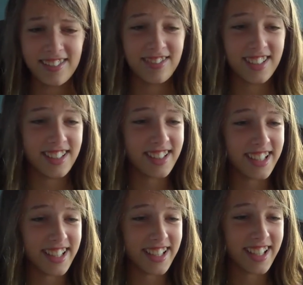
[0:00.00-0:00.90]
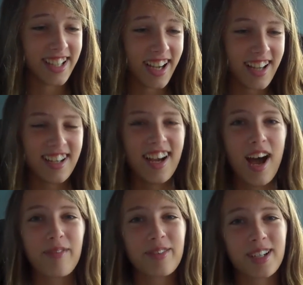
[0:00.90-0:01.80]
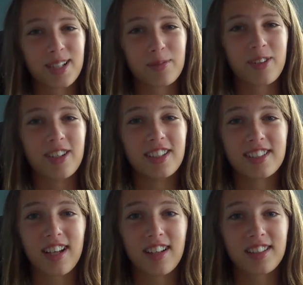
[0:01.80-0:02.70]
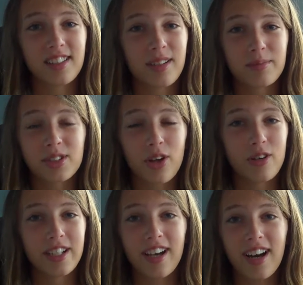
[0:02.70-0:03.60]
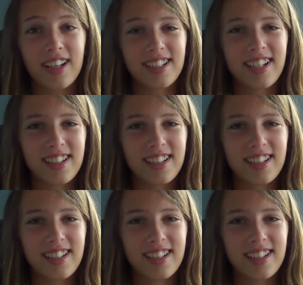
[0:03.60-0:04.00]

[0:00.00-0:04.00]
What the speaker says: Really. I forgot to put it on silent. I'm sorry, guys.